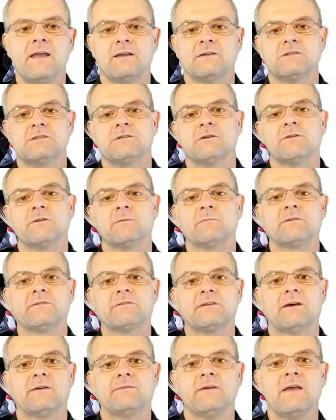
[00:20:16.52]
and show them this
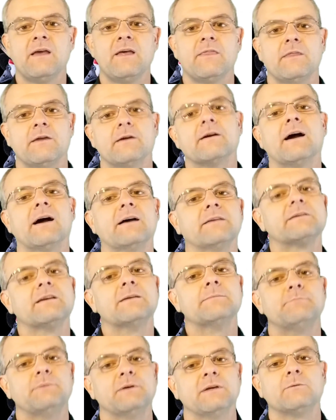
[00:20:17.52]
stuff, their eyes
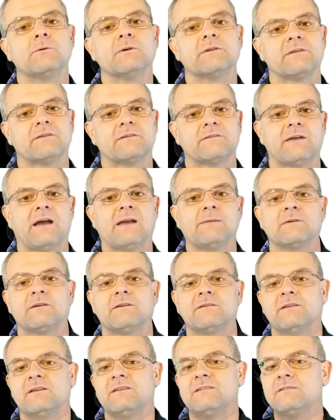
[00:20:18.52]
get big with excitement
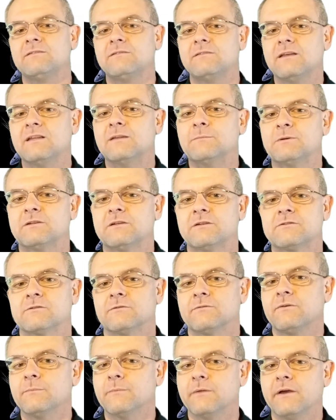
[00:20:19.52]
because they see the
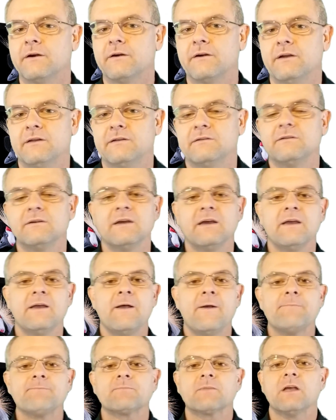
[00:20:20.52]
potential from their end.
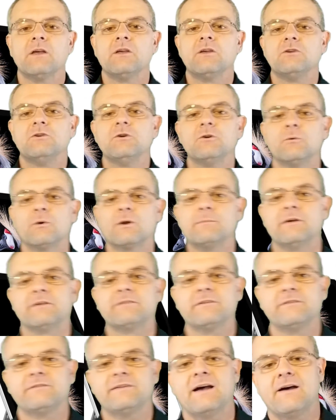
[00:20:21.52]
You don't want to
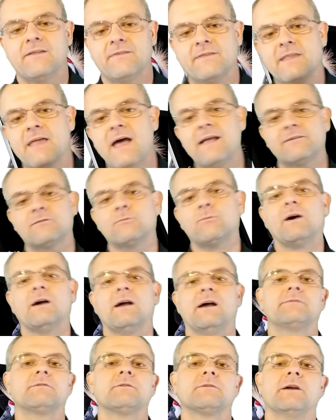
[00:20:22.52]
miss this out, and that's
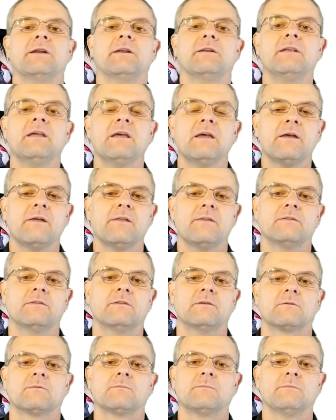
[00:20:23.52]
why I've created
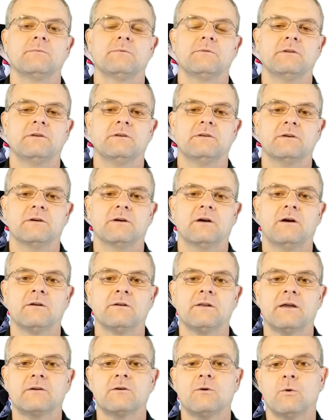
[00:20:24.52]
the
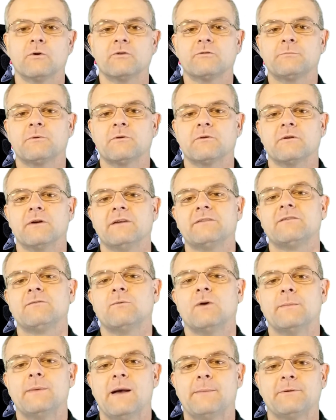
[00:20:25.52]
online course,
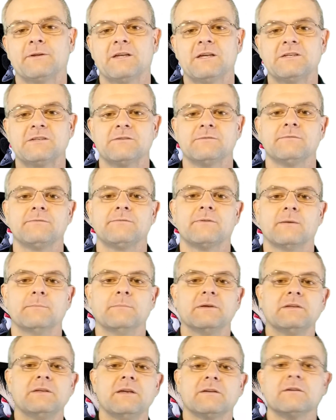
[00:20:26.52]
Progressive Web Application
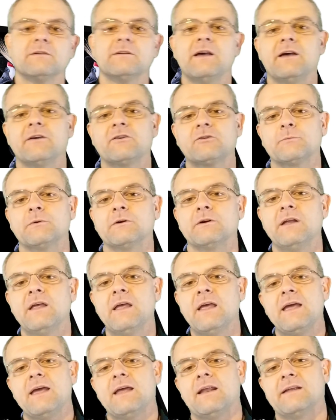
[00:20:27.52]
from Beginner to Expert,
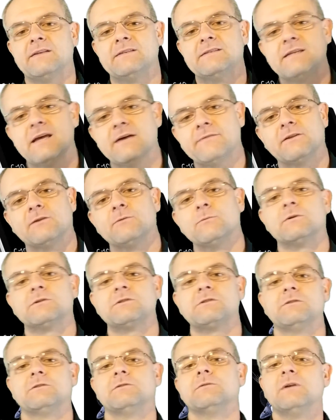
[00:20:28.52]
and I definitely
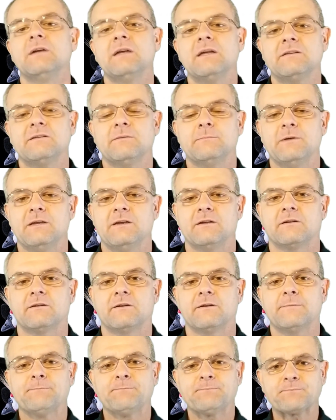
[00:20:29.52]
want you to be in
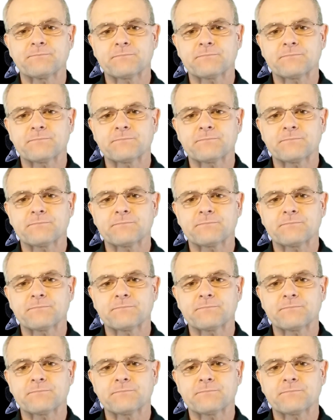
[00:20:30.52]
on it.